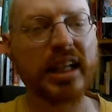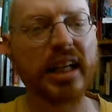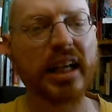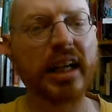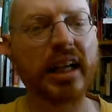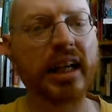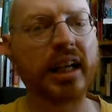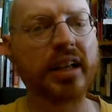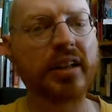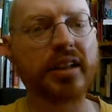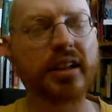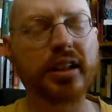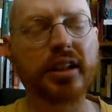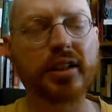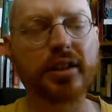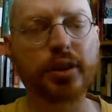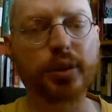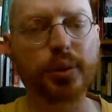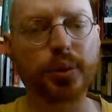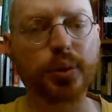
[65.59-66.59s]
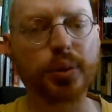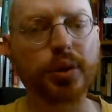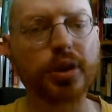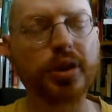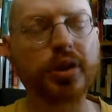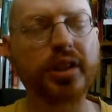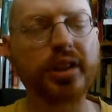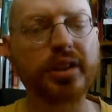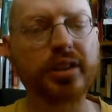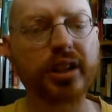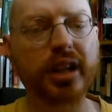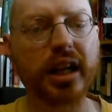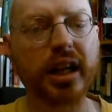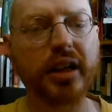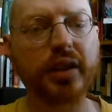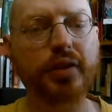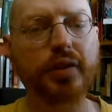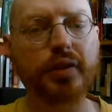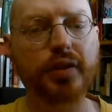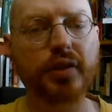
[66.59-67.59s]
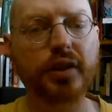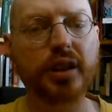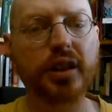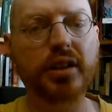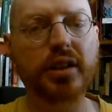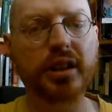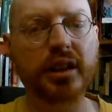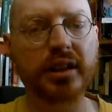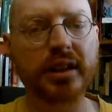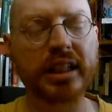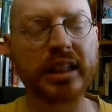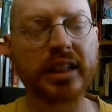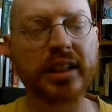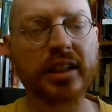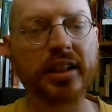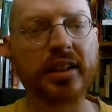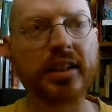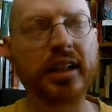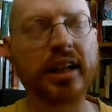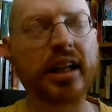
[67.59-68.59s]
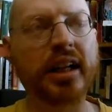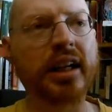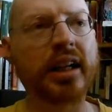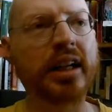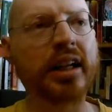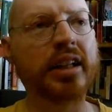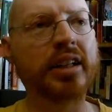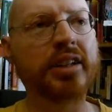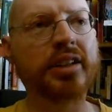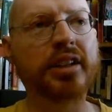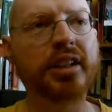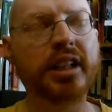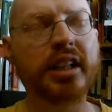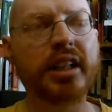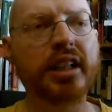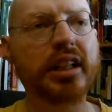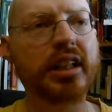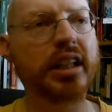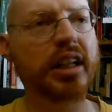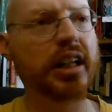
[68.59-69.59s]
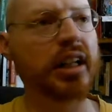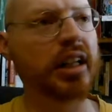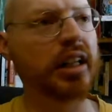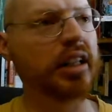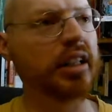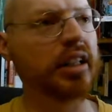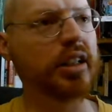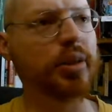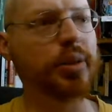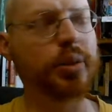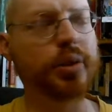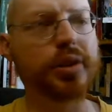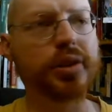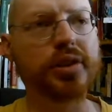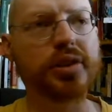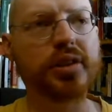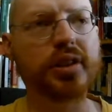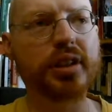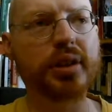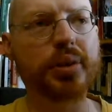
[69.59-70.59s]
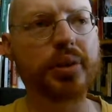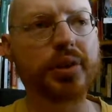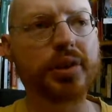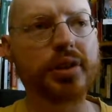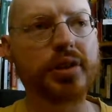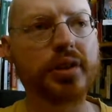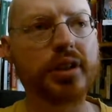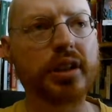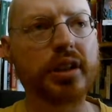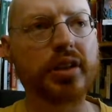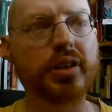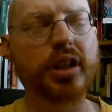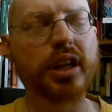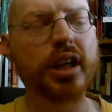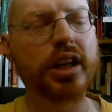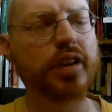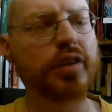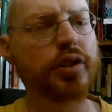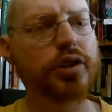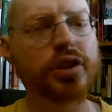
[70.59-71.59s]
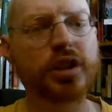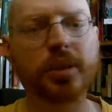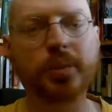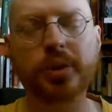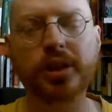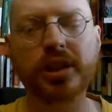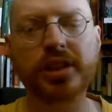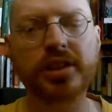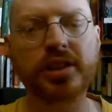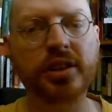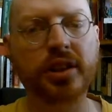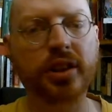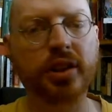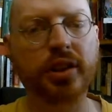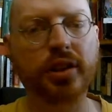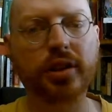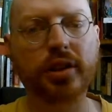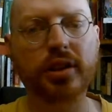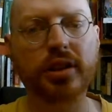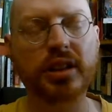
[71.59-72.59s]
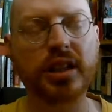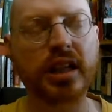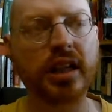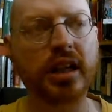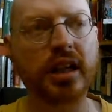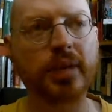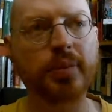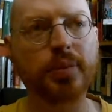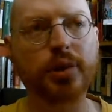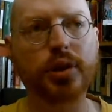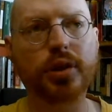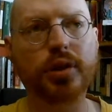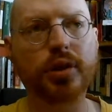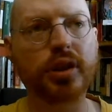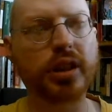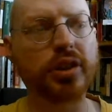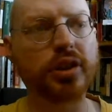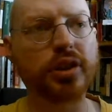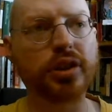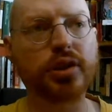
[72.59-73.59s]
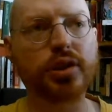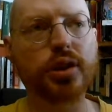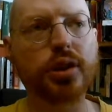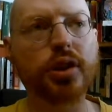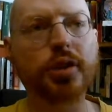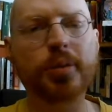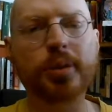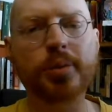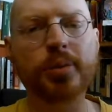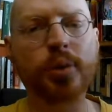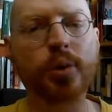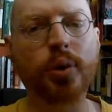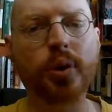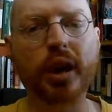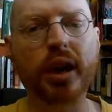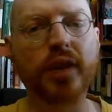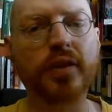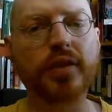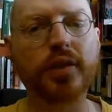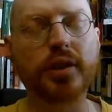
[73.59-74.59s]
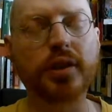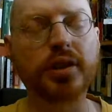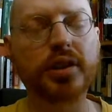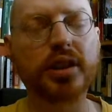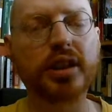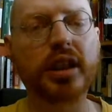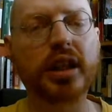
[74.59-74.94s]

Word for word: And it is a really tight fit in there and uh, it was it was it for some reason the third time it just took me more effort.